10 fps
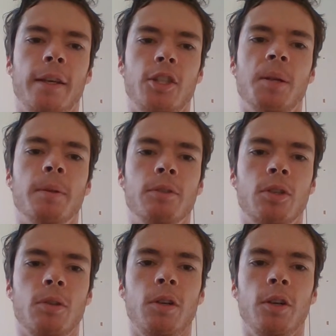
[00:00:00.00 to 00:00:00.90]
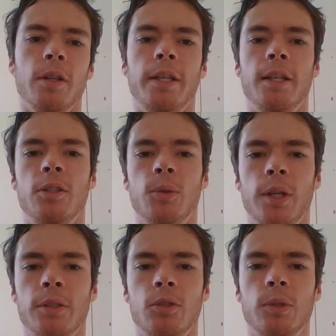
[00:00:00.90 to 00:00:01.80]
They jumped in too early into an
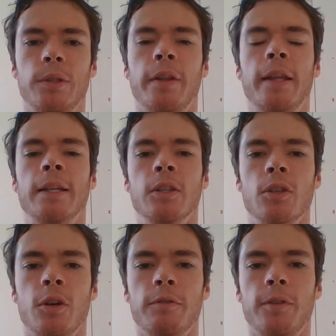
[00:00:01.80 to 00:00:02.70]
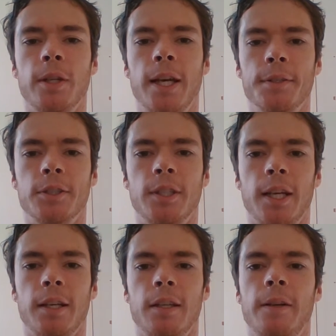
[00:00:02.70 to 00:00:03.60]
industry that they did not fully
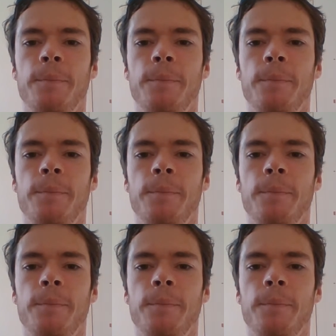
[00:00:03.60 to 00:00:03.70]
understand.